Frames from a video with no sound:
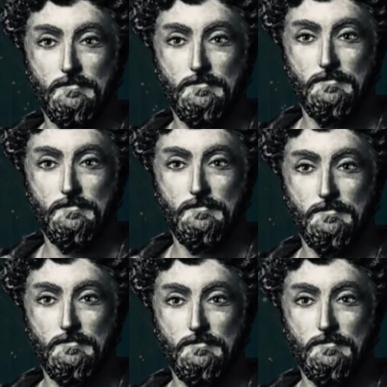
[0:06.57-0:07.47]

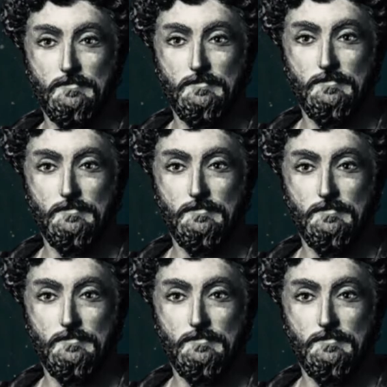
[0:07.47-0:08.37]

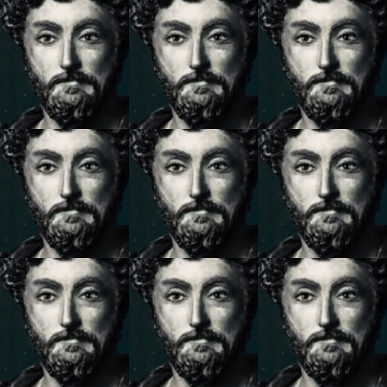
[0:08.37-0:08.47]
Nobody speaks.